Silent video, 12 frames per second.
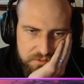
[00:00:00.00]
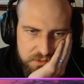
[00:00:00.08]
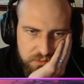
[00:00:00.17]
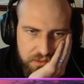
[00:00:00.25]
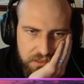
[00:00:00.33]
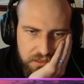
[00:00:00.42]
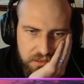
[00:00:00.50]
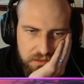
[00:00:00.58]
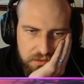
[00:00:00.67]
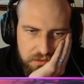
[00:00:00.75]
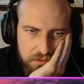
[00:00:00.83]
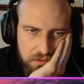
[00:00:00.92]
square,
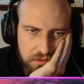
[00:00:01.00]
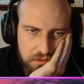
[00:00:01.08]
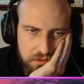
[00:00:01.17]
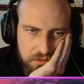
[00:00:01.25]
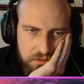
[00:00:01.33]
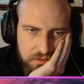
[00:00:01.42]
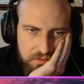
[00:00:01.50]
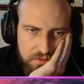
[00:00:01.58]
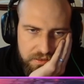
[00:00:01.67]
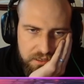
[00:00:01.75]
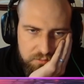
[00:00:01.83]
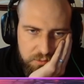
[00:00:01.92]

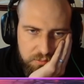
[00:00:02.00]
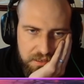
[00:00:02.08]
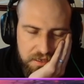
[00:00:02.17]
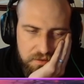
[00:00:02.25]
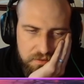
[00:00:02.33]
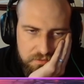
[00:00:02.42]
that could be bad.